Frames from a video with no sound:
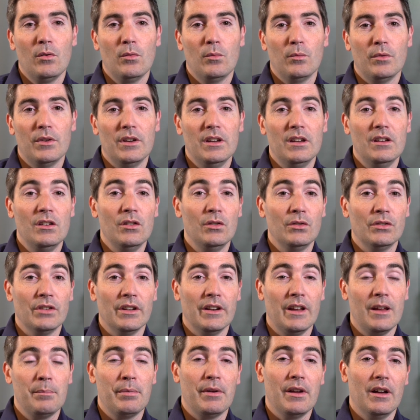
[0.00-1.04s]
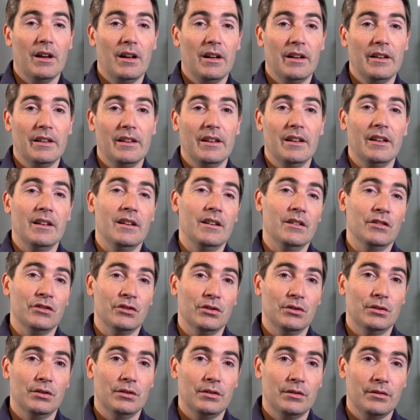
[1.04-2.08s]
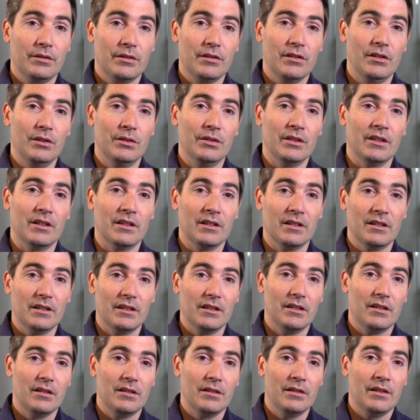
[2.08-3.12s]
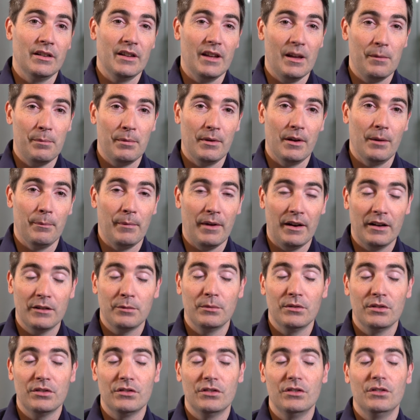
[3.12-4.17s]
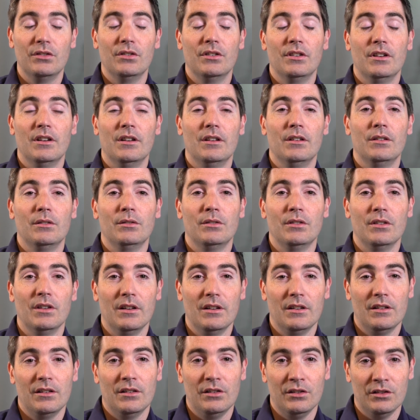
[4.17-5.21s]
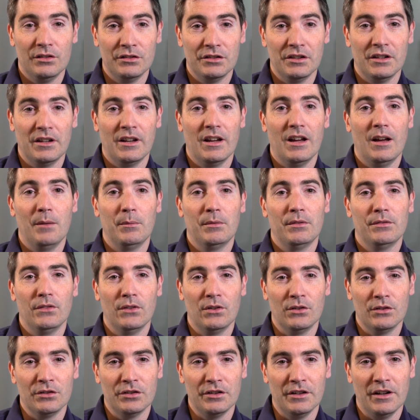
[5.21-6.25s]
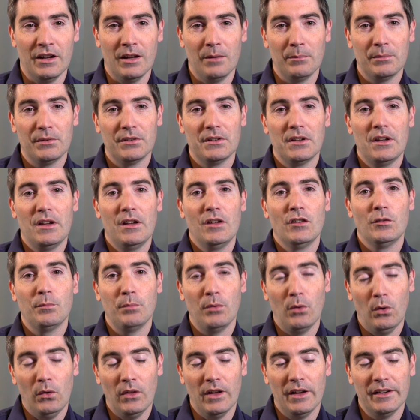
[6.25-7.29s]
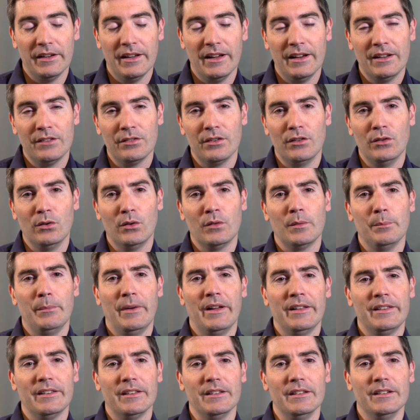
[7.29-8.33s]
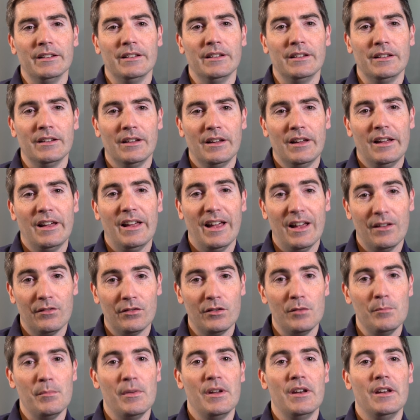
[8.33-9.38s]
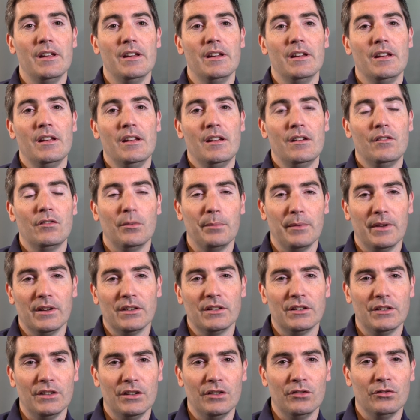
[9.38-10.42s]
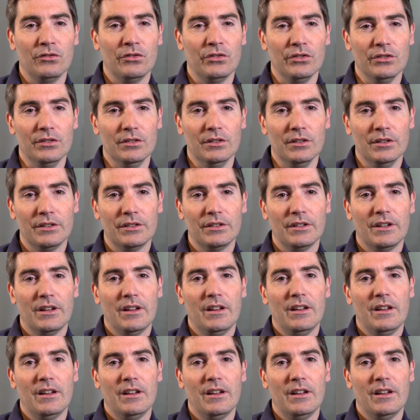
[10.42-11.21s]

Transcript: We used an API in Azure using the API Management Studio, Logic apps, function apps to pull that data in automatically every minute from the external source,